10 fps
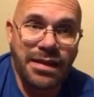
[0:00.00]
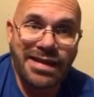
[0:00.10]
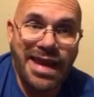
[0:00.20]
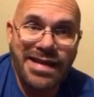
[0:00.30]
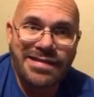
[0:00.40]

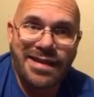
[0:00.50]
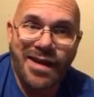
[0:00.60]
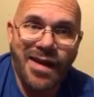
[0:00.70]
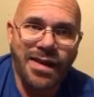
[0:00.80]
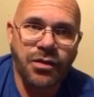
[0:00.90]
encased in a
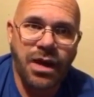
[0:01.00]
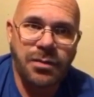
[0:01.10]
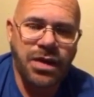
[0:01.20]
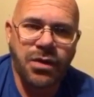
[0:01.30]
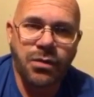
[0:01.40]

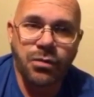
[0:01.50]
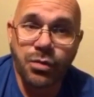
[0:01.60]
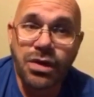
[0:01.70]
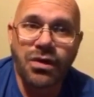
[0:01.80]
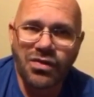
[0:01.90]
hologram here
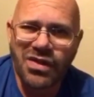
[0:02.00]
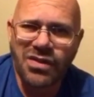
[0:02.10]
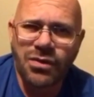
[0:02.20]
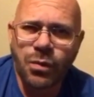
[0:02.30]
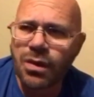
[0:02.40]
real
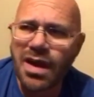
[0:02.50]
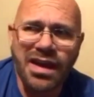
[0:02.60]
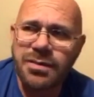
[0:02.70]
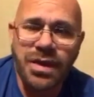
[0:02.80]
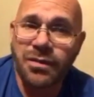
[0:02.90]
soon. We're not
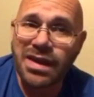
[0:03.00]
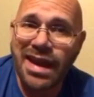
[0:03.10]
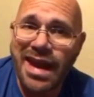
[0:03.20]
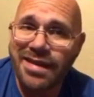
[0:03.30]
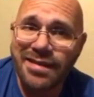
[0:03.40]
going to be able to
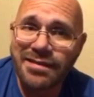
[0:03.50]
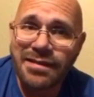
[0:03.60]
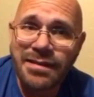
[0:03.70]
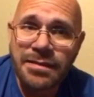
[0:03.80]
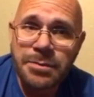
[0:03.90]
get out of this.
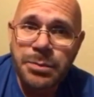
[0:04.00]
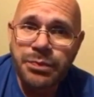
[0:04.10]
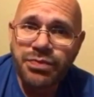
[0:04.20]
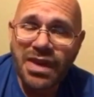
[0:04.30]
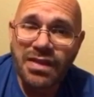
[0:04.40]

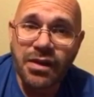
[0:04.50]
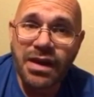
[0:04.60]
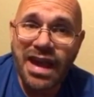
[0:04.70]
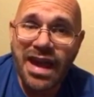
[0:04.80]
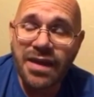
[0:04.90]
They're
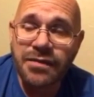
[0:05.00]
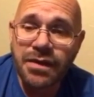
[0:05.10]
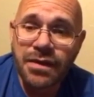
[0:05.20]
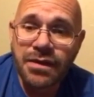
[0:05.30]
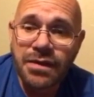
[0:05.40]
going to have,
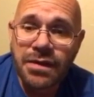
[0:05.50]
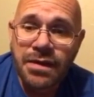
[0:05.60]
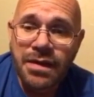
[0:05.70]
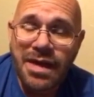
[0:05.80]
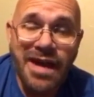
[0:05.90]

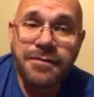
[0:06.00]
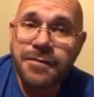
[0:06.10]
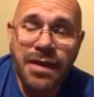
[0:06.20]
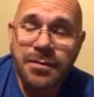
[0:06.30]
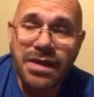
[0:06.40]
they're
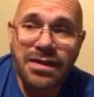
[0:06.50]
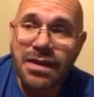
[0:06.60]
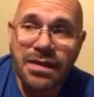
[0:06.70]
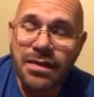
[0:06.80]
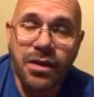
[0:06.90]
going
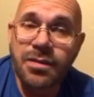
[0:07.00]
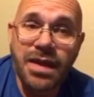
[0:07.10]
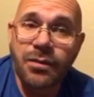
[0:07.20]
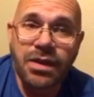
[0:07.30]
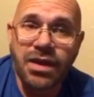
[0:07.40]
to be
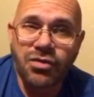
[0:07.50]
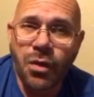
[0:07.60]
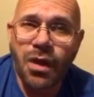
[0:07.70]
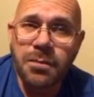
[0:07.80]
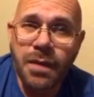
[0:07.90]
able to
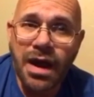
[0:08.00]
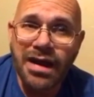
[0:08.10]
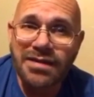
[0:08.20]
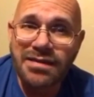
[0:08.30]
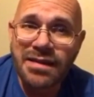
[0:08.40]
control our
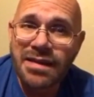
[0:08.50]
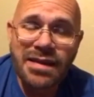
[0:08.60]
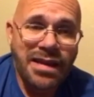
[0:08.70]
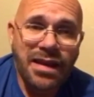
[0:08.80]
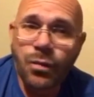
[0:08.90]
minds
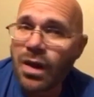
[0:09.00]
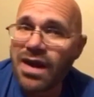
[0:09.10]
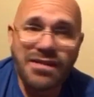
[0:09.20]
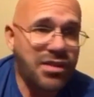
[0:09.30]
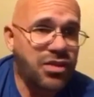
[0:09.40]
in
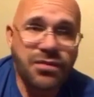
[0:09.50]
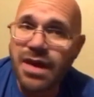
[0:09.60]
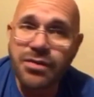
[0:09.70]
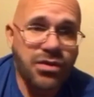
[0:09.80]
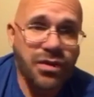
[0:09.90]
ways that you've
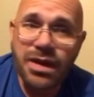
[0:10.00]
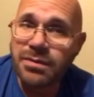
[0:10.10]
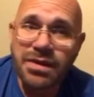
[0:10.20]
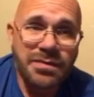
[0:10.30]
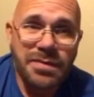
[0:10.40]
never
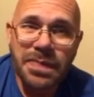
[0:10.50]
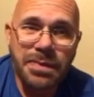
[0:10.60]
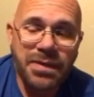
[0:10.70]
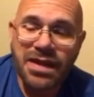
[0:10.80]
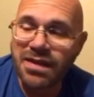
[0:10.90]
dreamed,
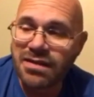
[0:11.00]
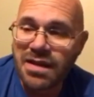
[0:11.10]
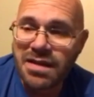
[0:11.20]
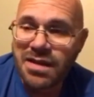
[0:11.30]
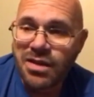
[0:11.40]
because
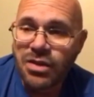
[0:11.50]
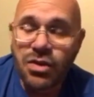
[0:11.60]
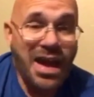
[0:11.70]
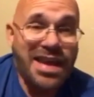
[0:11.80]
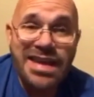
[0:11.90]

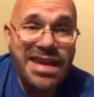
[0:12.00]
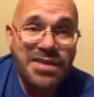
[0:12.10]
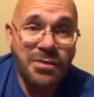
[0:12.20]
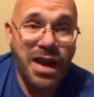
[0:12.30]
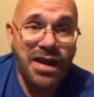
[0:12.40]
you got to
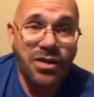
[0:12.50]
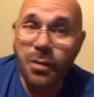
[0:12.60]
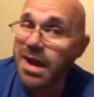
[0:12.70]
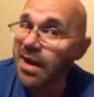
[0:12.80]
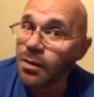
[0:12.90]
eat, right? No
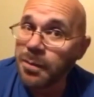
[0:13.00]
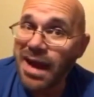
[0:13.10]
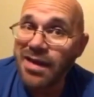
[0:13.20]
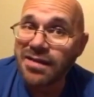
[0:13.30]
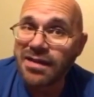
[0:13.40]
man will
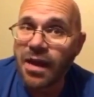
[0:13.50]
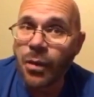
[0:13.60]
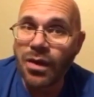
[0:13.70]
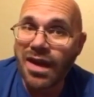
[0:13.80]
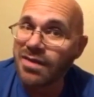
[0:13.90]
buy or sell
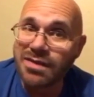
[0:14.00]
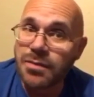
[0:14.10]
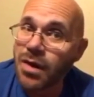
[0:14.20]
without the